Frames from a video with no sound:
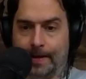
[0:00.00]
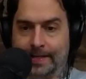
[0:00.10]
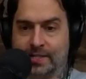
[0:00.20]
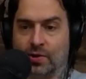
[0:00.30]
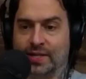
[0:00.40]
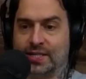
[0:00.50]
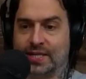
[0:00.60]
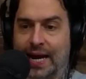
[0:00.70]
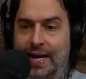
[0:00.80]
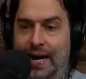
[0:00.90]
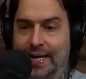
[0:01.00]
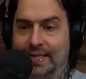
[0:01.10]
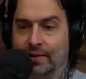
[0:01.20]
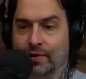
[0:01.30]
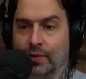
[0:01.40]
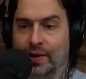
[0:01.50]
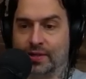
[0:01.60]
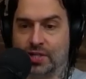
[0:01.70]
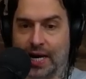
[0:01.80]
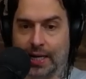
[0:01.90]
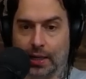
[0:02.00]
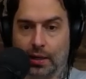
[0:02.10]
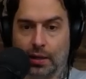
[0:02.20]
It's so this is AI. He didn't really wear this jacket.